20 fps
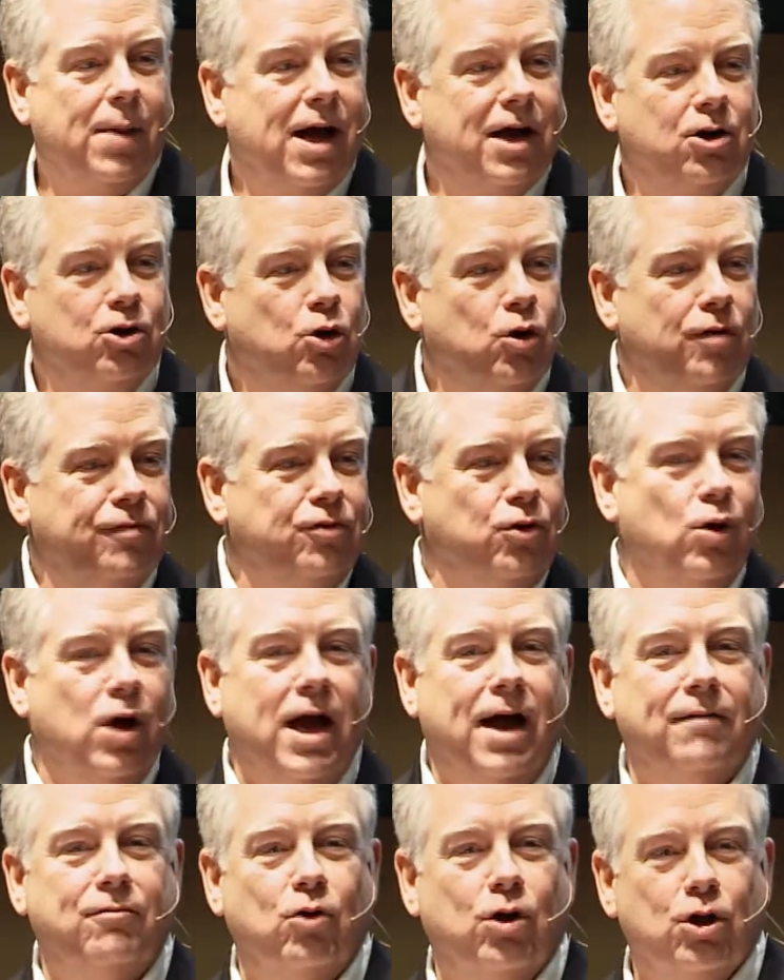I don't know if you
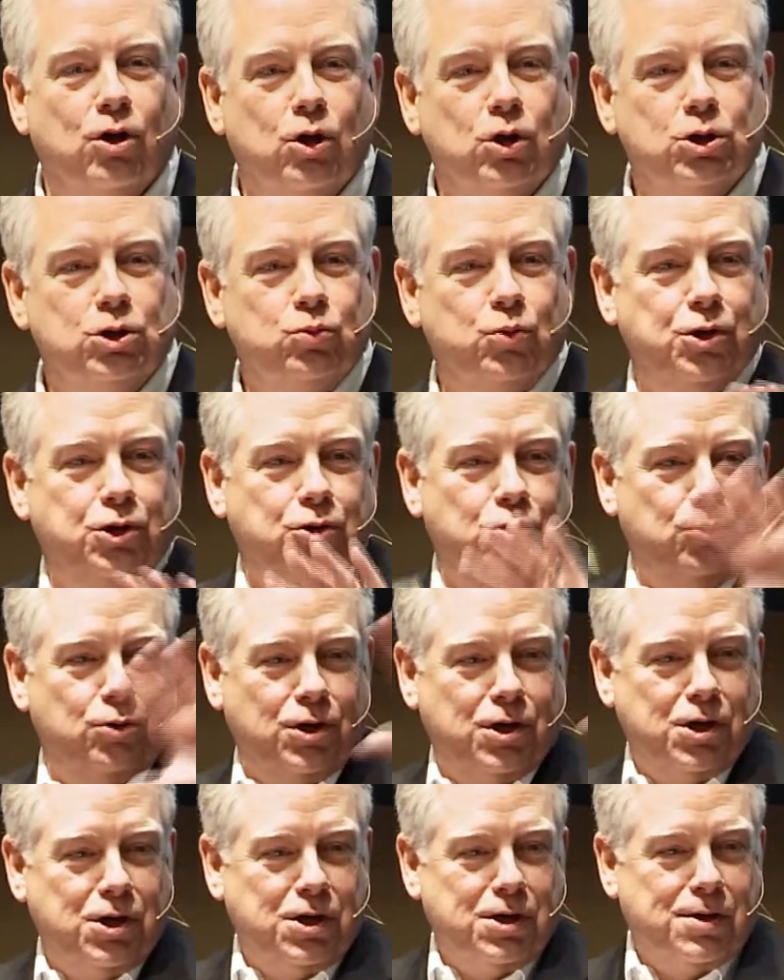have one of those where you
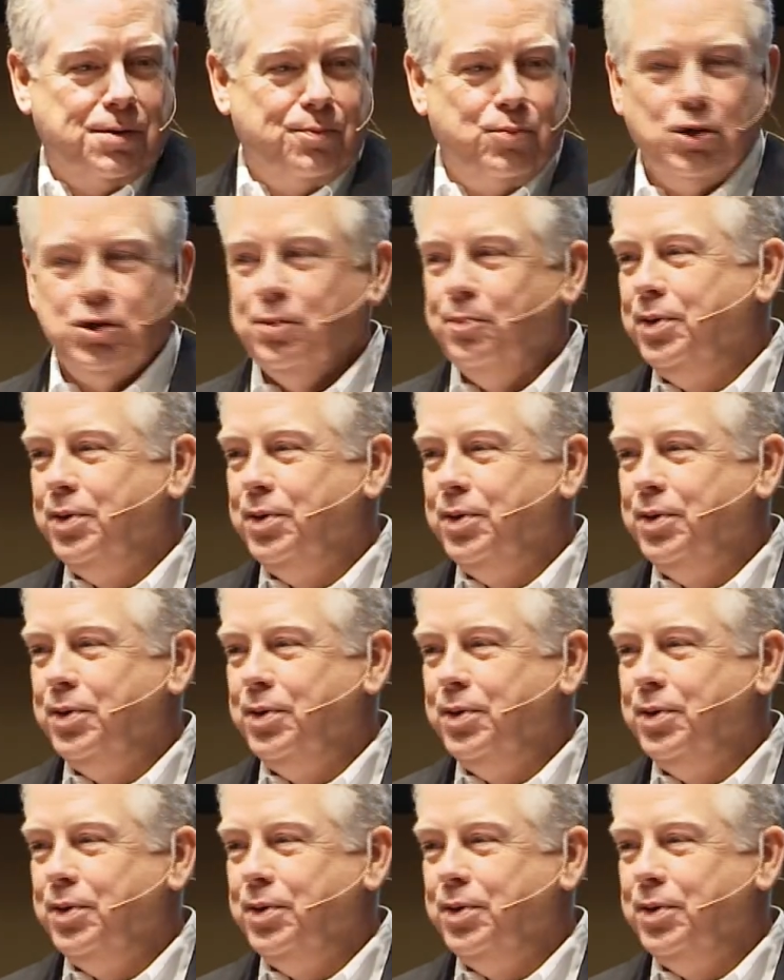put